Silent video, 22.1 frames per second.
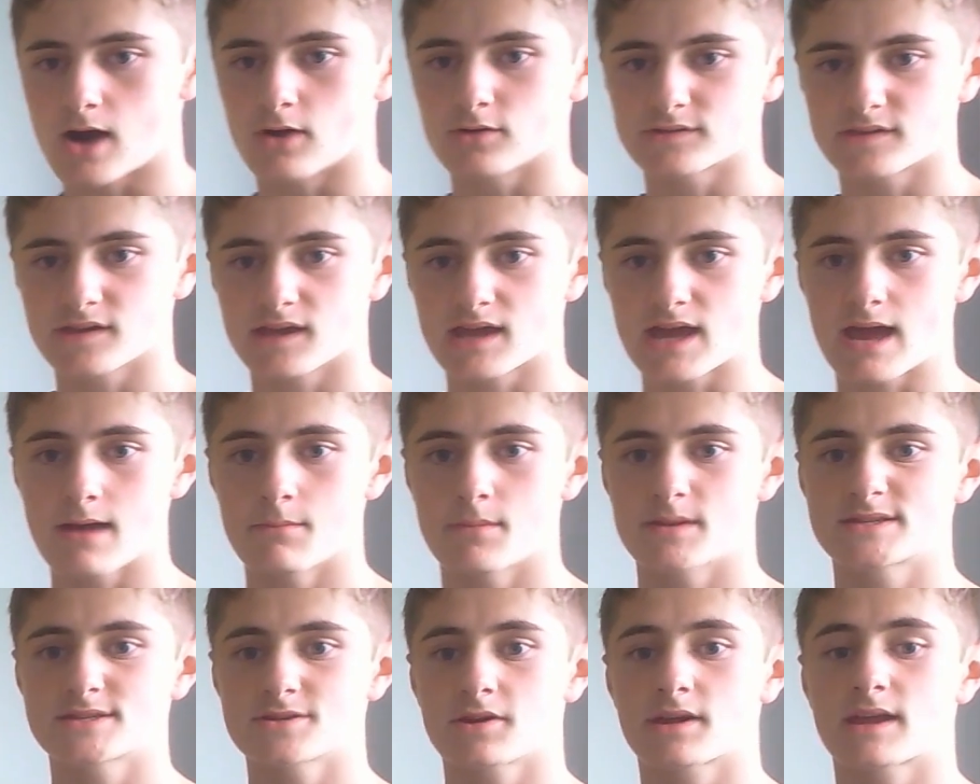gambit,
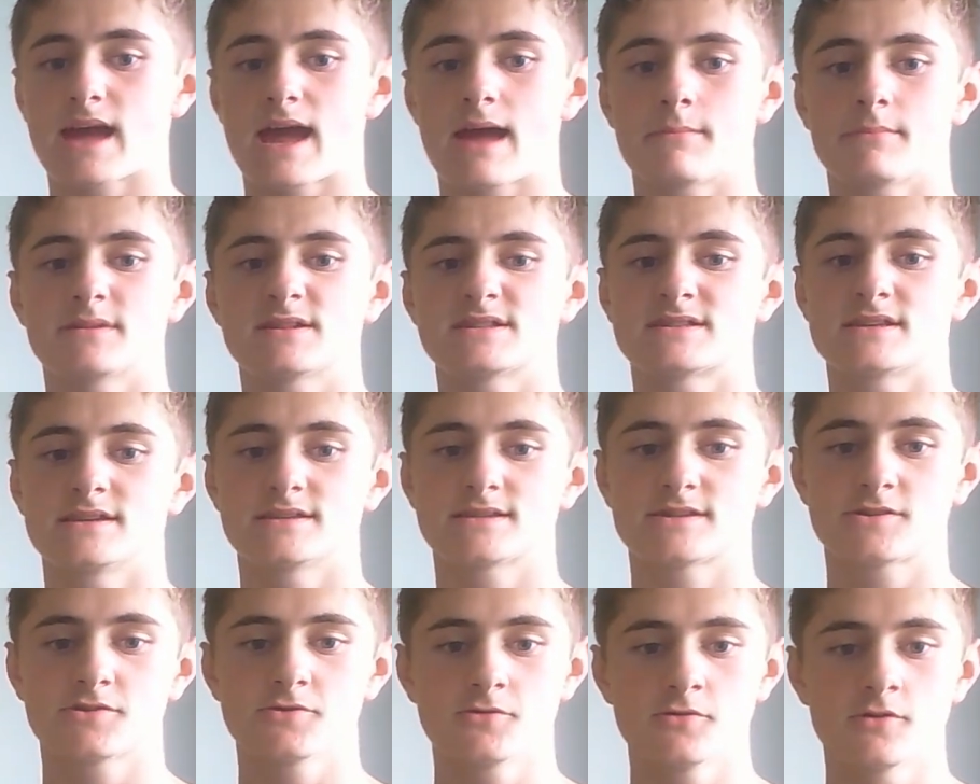so gambits his
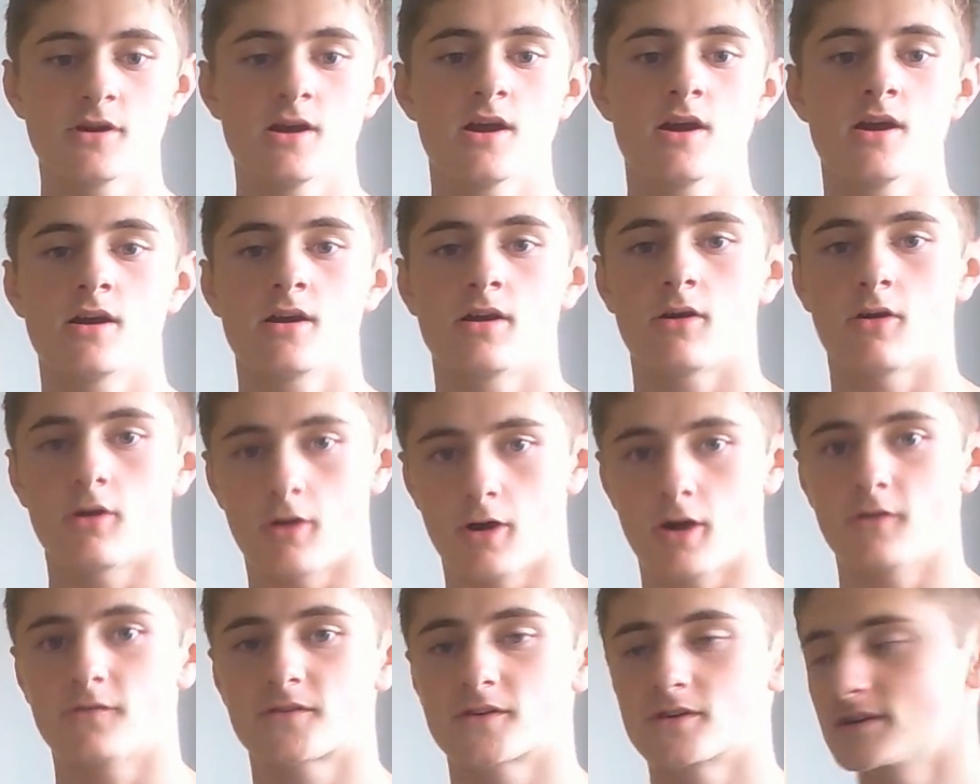two or
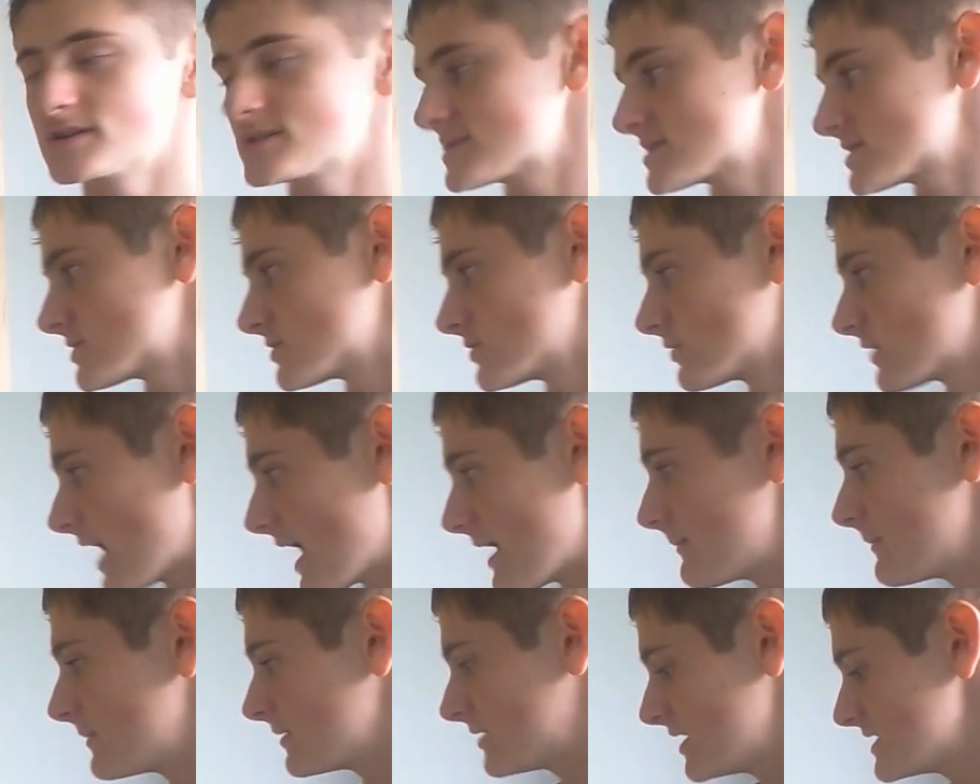offers to gambit
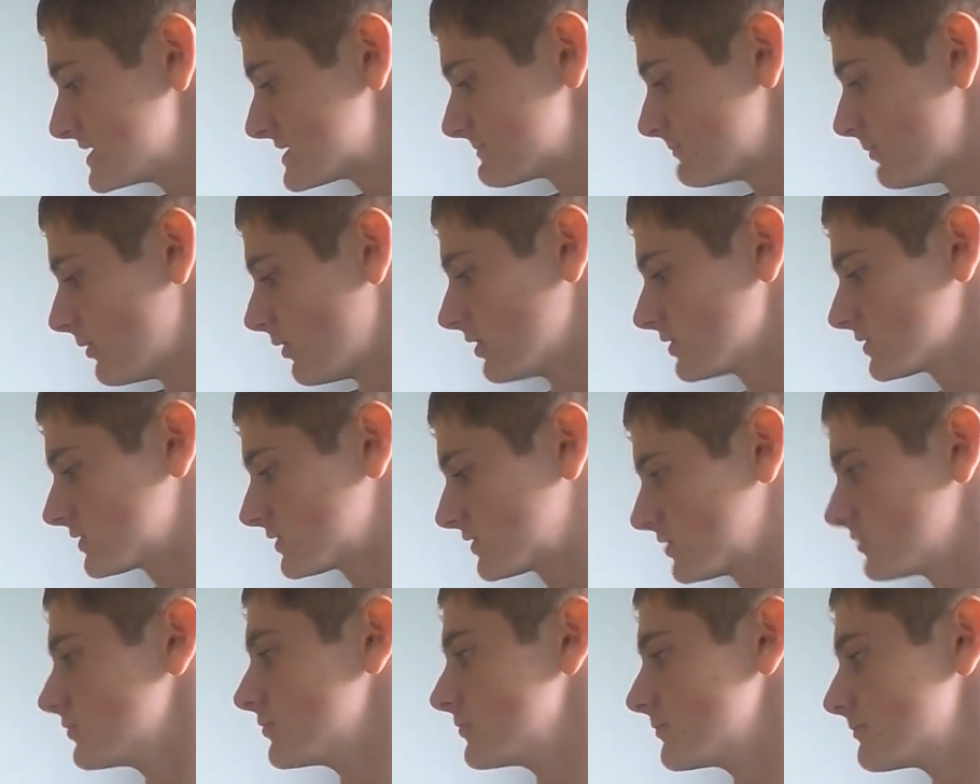his pawn too.
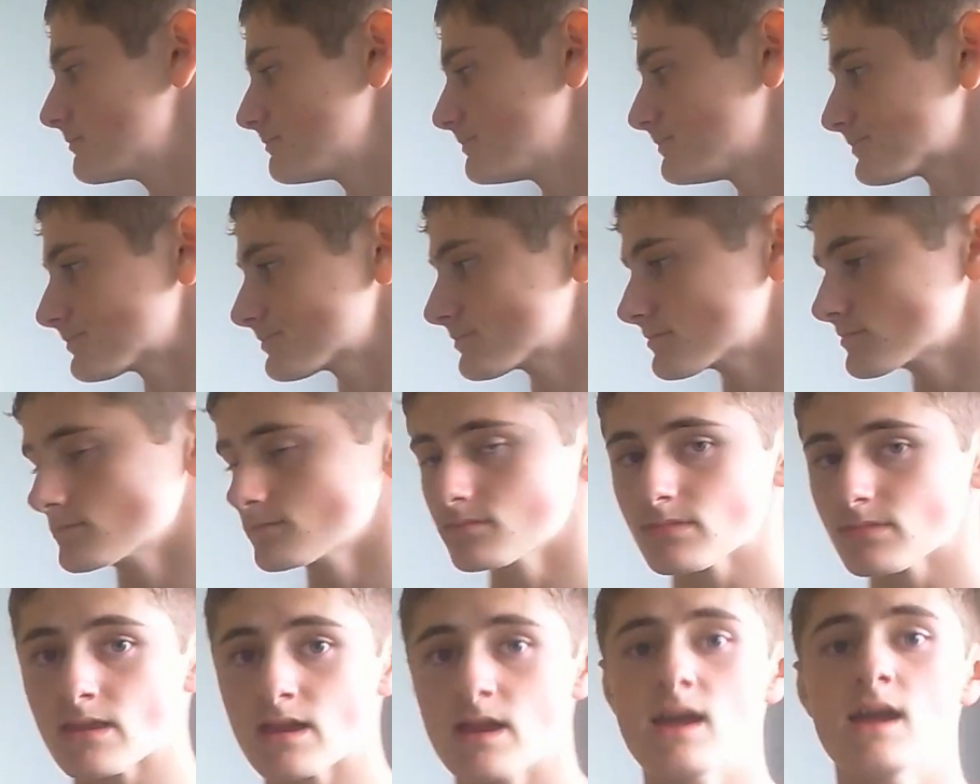
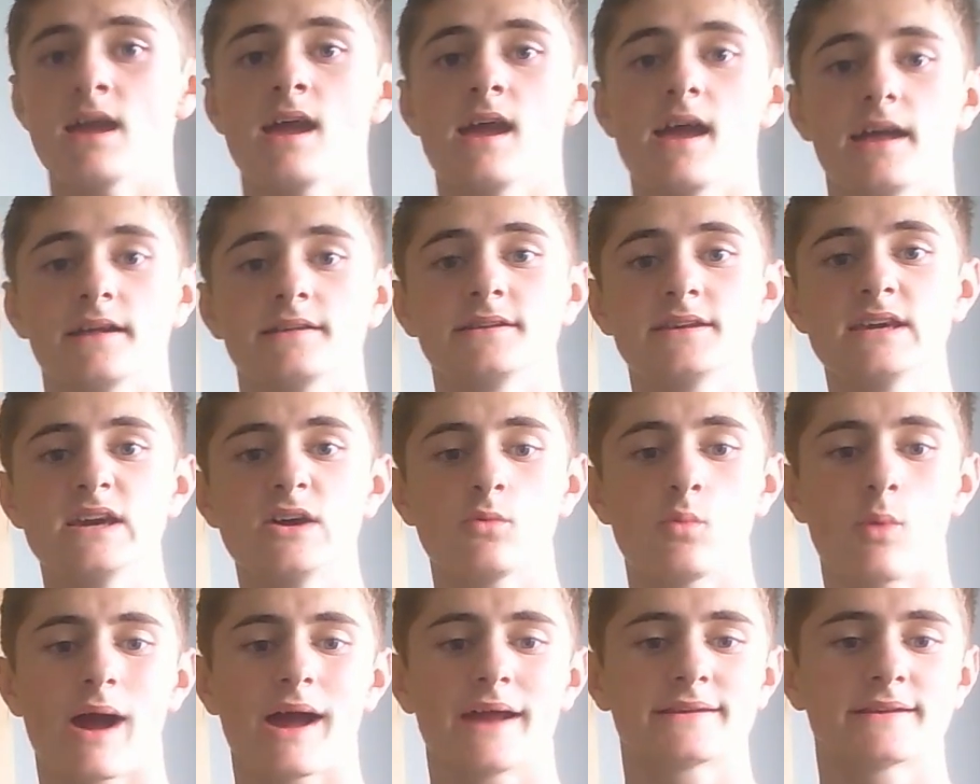And here
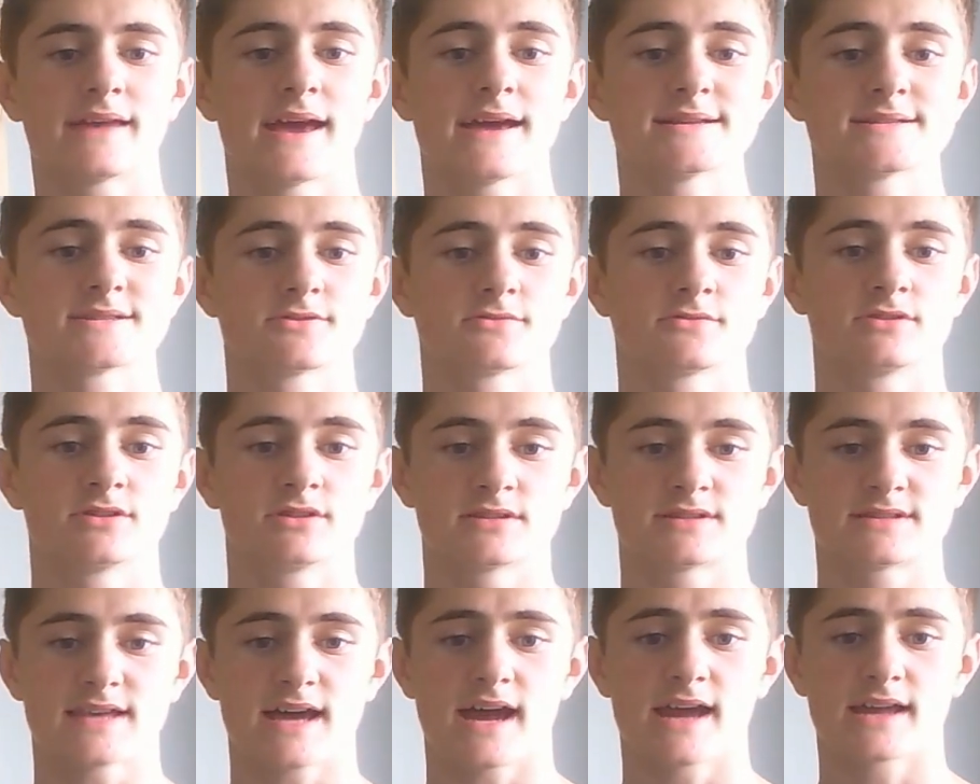white has to
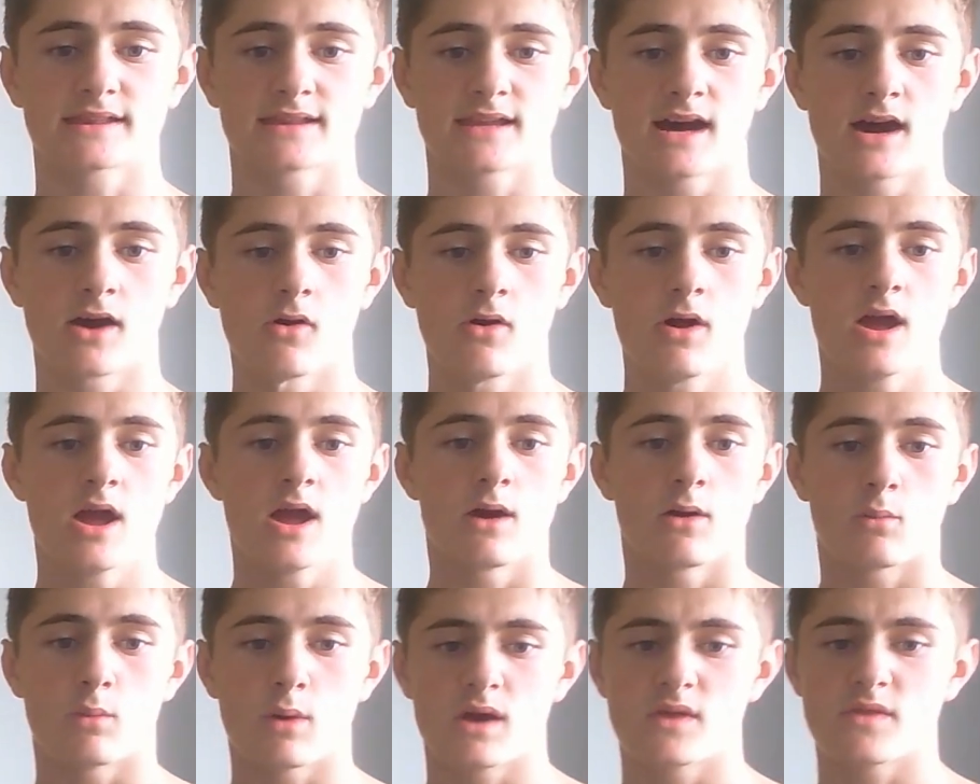decide now
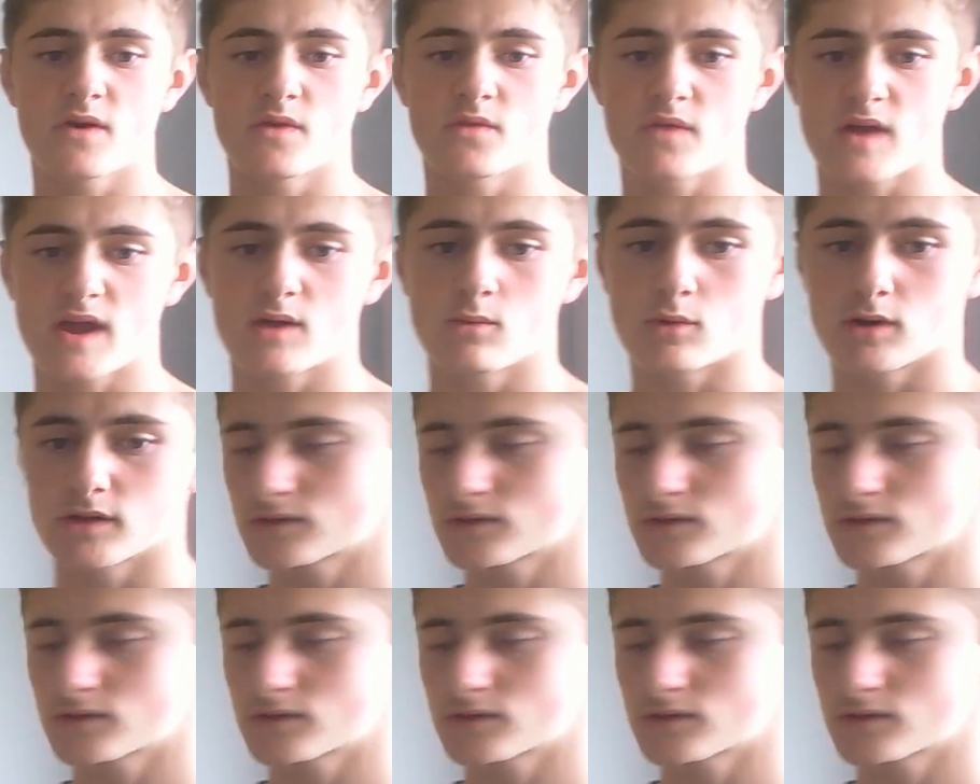whether they want to